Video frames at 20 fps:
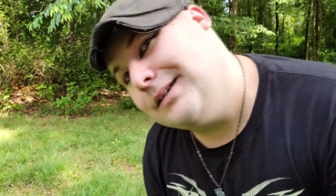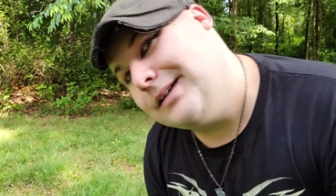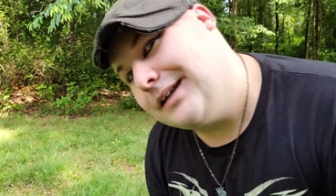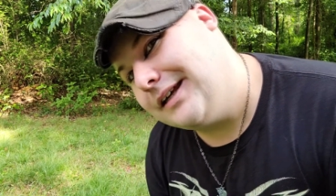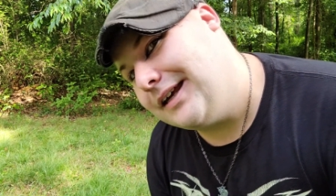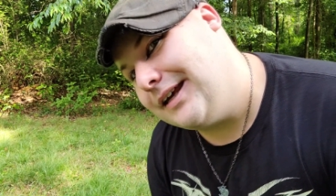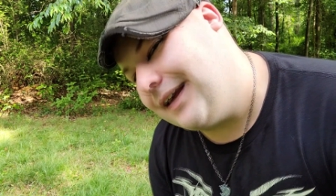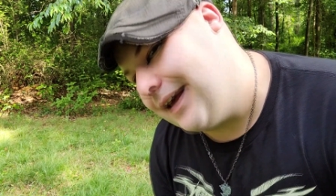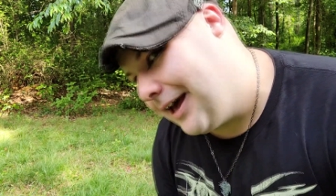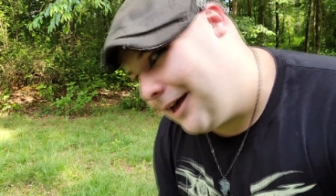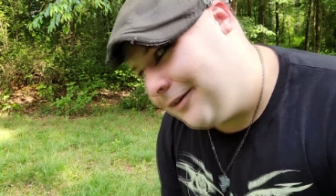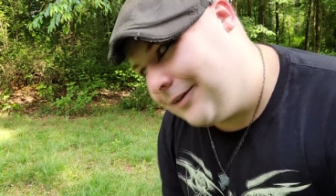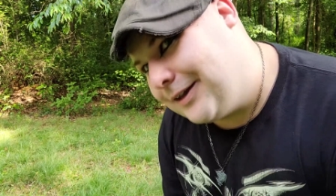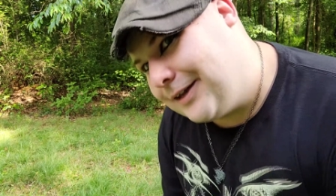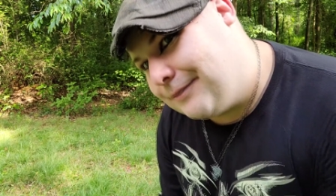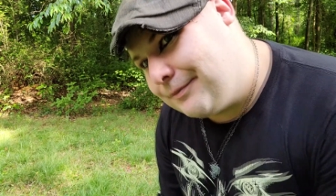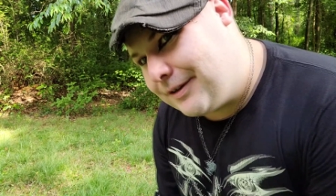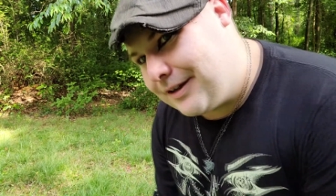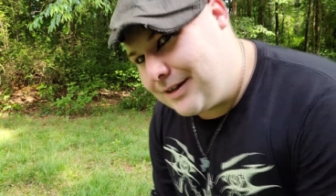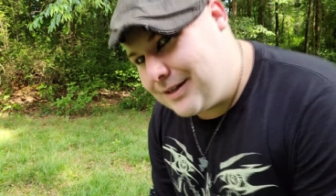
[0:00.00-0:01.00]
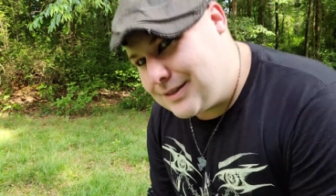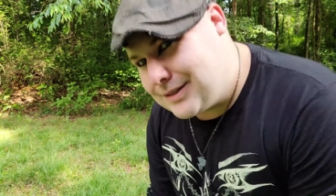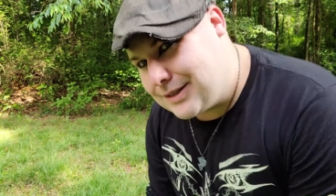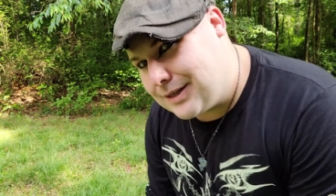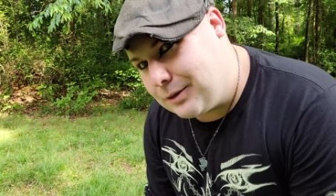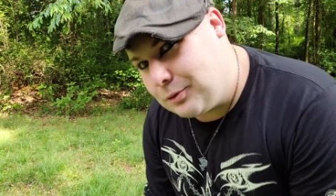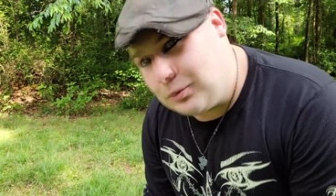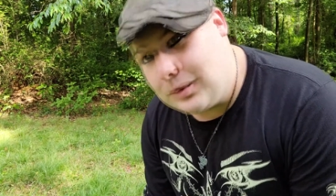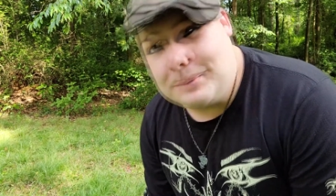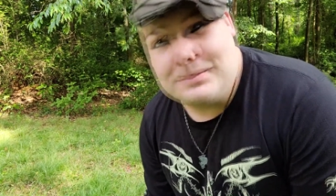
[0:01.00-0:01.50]
He, I'll leave his
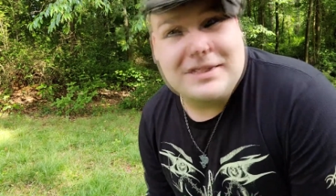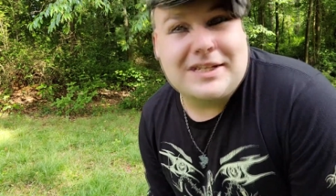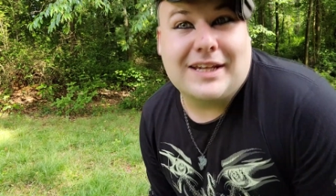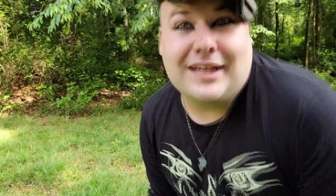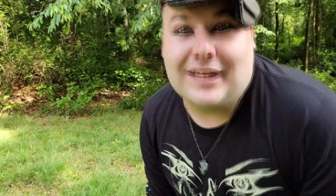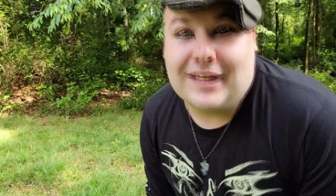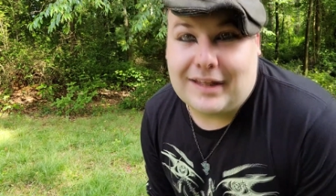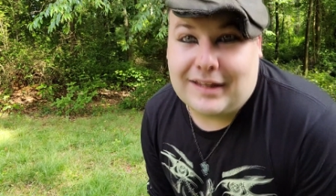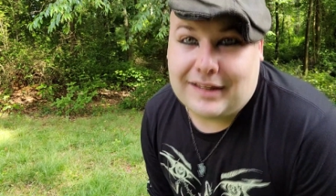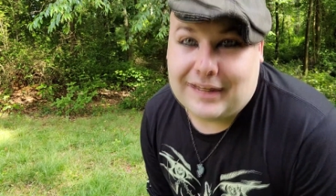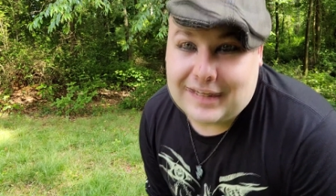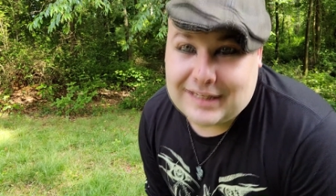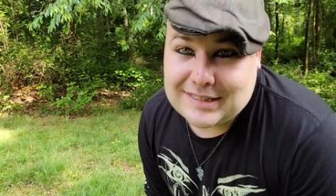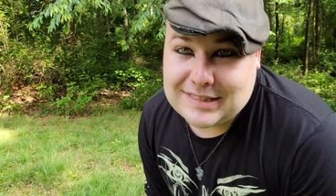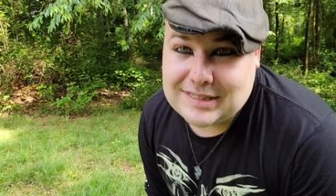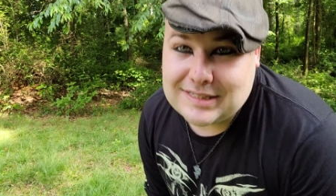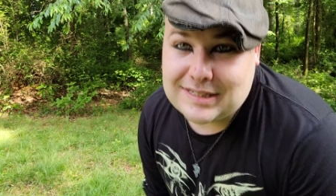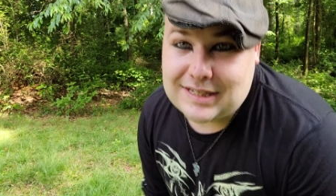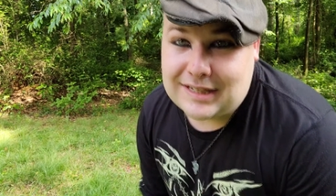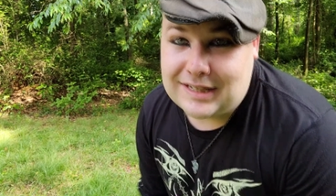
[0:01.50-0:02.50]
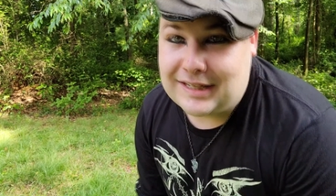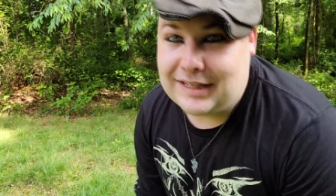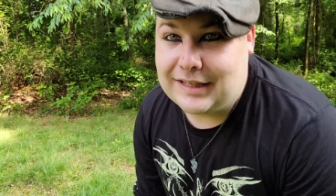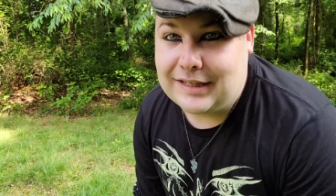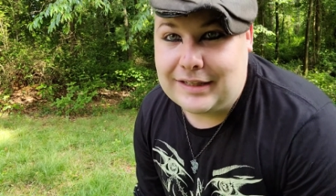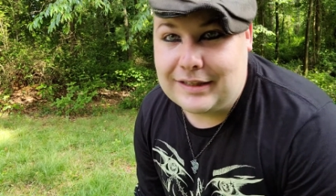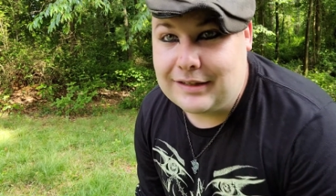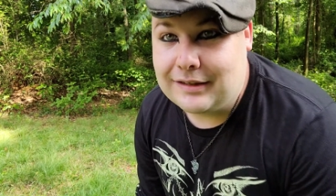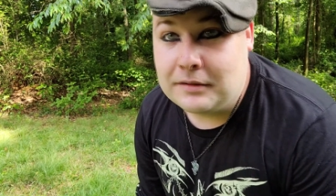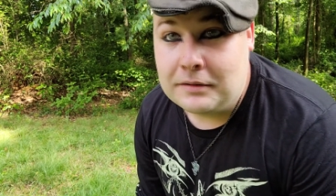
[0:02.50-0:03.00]
website, Insta,
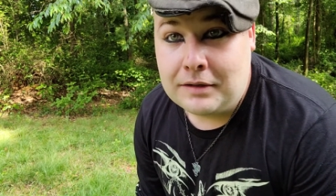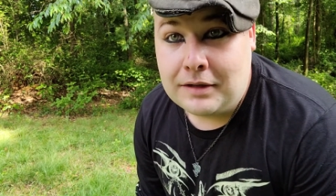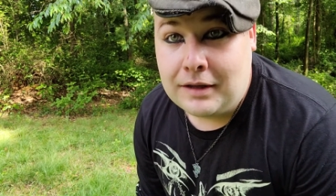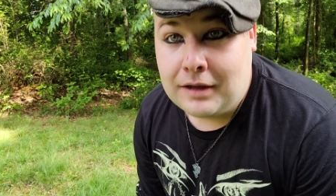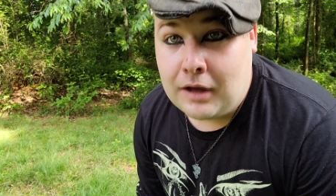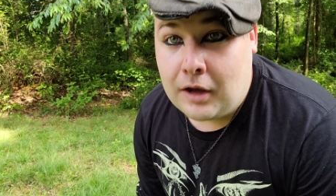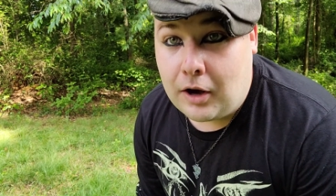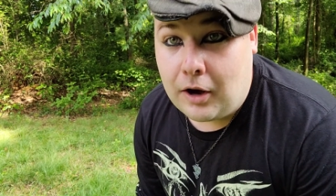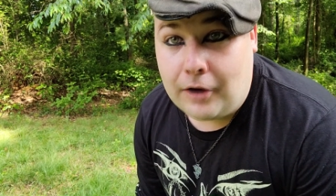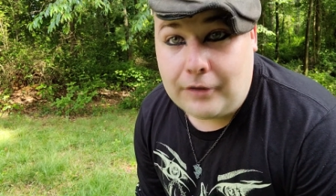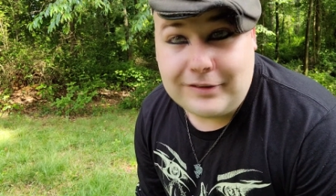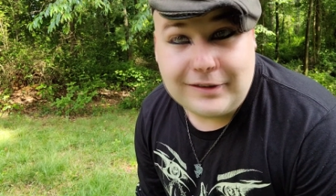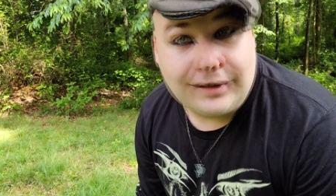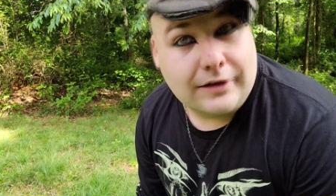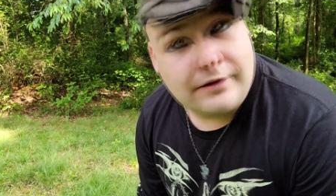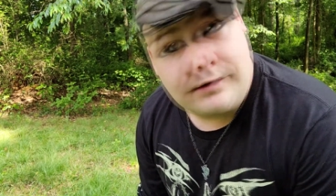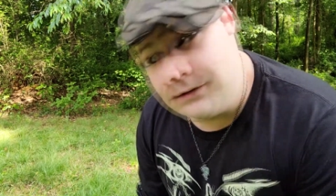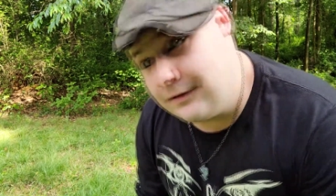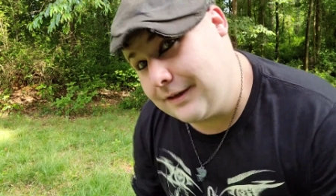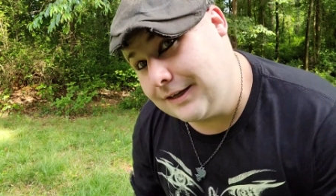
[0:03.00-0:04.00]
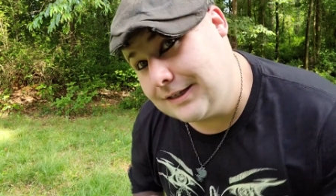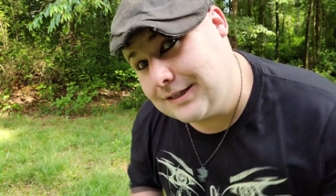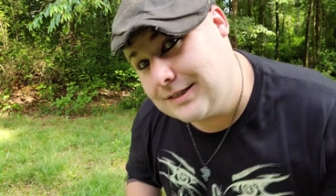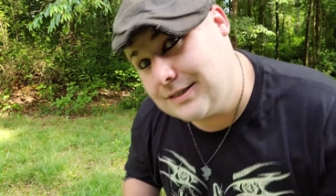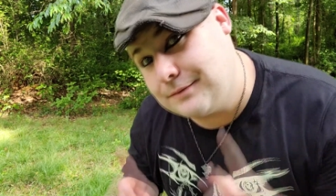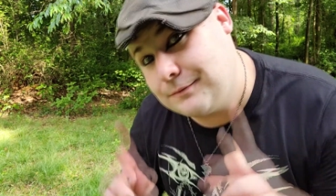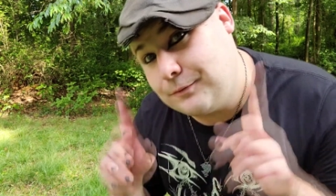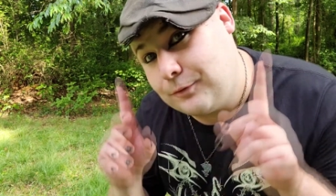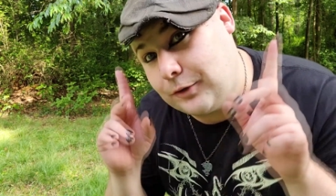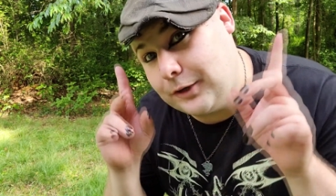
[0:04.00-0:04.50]
and all the other links
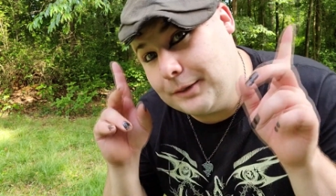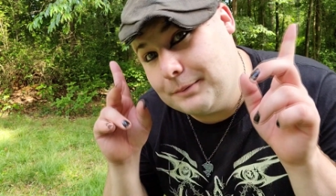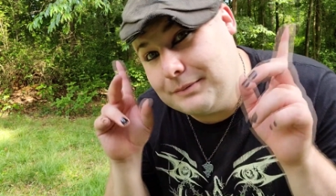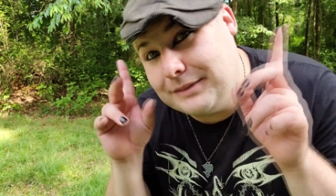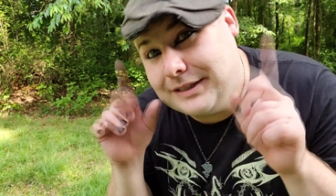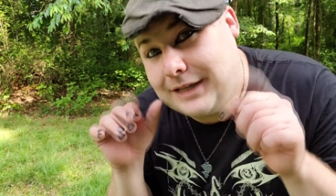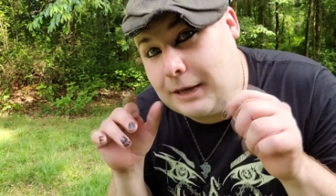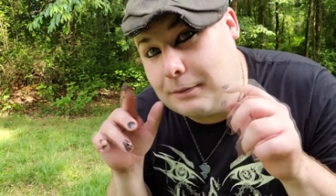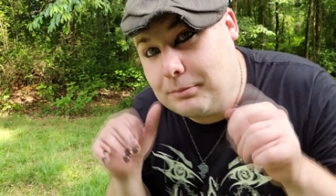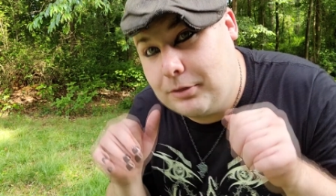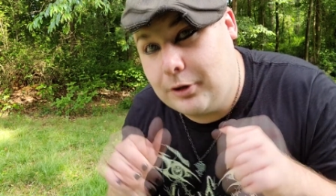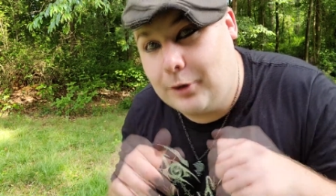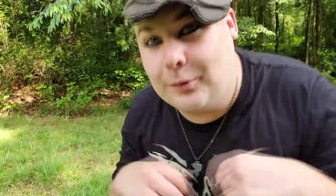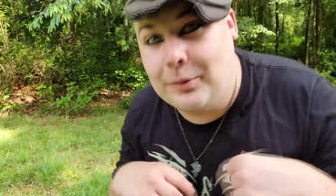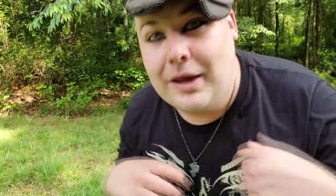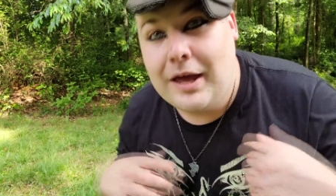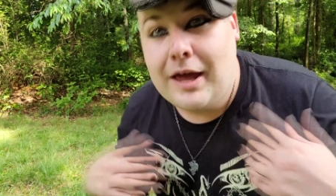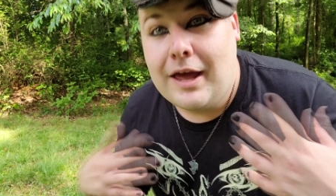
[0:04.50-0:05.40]
for him down below,